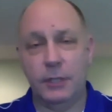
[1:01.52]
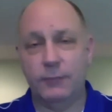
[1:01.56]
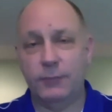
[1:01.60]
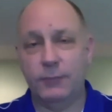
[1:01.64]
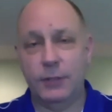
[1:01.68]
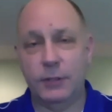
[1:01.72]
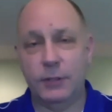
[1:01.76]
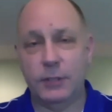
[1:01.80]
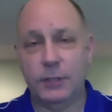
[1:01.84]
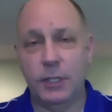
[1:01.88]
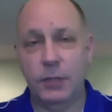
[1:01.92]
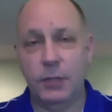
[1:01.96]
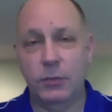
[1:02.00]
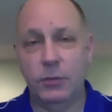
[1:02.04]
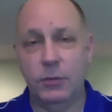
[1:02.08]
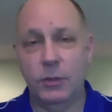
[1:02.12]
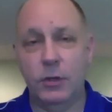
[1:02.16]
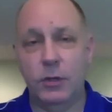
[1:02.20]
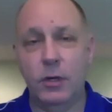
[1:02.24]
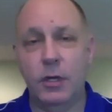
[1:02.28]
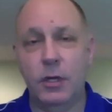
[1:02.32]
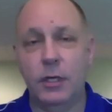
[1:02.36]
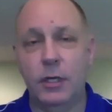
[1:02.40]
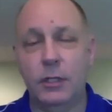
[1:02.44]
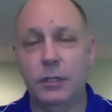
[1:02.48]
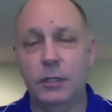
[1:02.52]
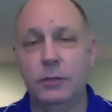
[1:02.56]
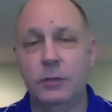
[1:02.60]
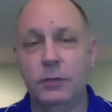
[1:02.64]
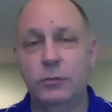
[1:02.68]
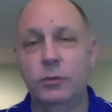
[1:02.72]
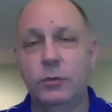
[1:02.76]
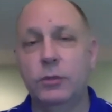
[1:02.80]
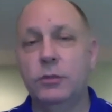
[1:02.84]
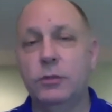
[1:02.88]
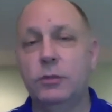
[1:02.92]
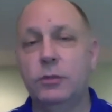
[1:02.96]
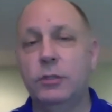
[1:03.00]
that's going on,
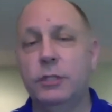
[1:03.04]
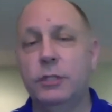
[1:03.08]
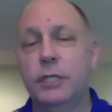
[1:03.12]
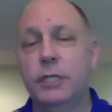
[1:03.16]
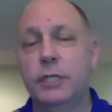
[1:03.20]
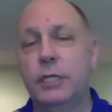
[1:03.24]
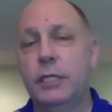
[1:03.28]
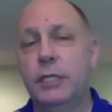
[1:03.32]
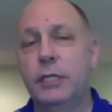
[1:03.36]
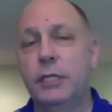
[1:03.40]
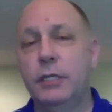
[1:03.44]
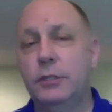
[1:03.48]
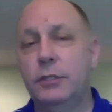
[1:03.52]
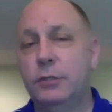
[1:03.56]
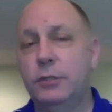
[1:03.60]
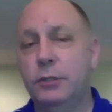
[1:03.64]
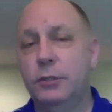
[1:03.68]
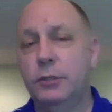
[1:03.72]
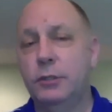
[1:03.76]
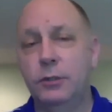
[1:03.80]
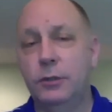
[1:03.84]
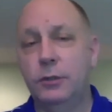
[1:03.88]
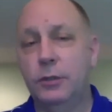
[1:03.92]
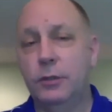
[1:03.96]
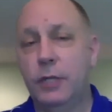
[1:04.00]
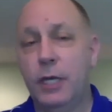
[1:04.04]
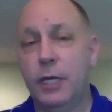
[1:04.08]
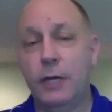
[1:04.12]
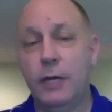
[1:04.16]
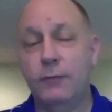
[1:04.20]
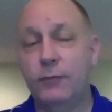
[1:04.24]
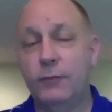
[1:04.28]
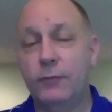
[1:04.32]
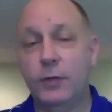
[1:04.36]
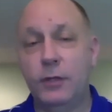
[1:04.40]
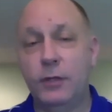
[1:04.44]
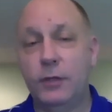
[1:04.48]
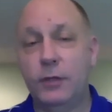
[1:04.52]
we're looking to
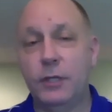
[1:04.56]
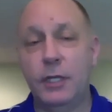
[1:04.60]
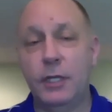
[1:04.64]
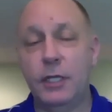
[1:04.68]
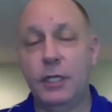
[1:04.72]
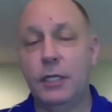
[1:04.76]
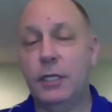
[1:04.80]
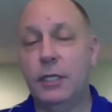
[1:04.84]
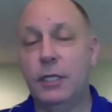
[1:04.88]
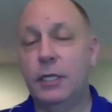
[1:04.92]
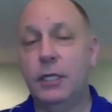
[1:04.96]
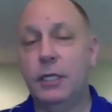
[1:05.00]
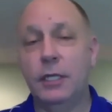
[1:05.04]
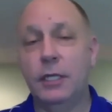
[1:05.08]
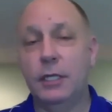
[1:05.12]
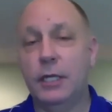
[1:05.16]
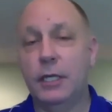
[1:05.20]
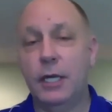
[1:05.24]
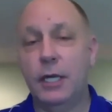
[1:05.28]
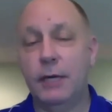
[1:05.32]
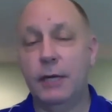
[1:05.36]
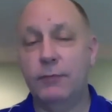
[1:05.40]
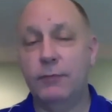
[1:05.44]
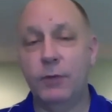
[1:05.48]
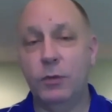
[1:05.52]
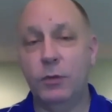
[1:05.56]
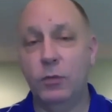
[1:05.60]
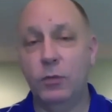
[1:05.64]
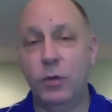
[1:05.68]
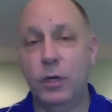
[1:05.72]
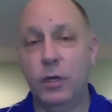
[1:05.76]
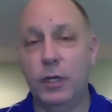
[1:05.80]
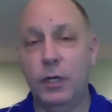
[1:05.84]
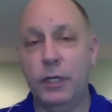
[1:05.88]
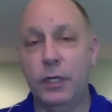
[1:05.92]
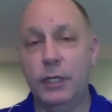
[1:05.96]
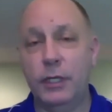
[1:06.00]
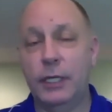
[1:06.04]
everything and
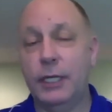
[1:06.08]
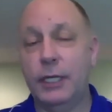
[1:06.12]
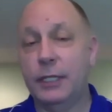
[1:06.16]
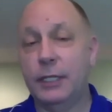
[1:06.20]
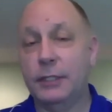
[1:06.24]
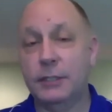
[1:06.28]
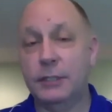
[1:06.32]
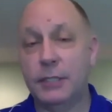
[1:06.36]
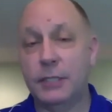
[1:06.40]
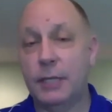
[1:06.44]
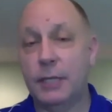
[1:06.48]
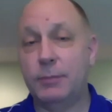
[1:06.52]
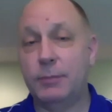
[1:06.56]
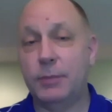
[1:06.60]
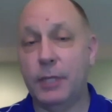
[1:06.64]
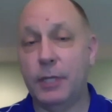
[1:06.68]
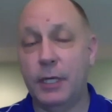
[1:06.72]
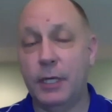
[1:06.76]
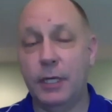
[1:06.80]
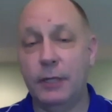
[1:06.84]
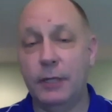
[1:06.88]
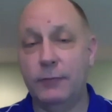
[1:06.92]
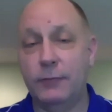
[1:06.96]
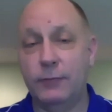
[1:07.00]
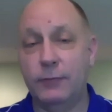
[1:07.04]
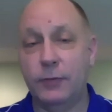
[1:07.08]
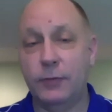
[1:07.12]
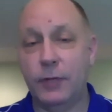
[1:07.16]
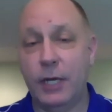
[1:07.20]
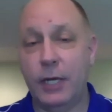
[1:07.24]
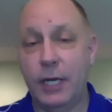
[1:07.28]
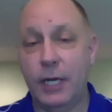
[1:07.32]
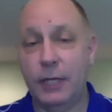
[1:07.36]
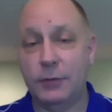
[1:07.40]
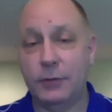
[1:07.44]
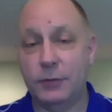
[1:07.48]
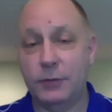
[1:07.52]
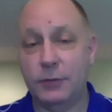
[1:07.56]
everyone except God for
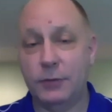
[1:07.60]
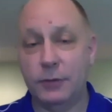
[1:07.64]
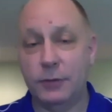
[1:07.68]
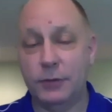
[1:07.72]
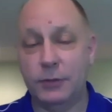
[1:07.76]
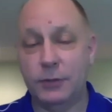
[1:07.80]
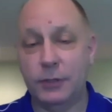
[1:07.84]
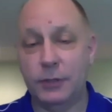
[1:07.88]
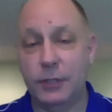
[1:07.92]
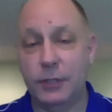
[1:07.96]
answers.